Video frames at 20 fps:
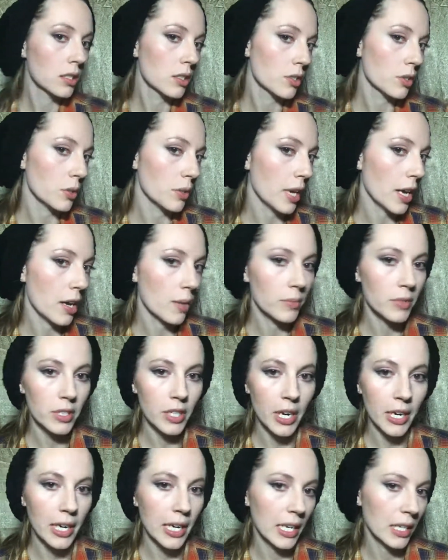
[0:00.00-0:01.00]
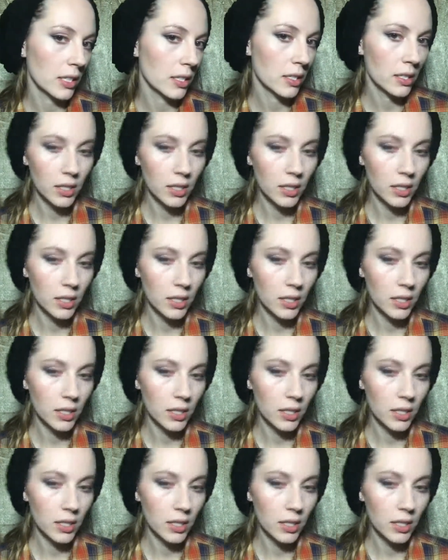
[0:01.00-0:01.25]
So now I'm shining.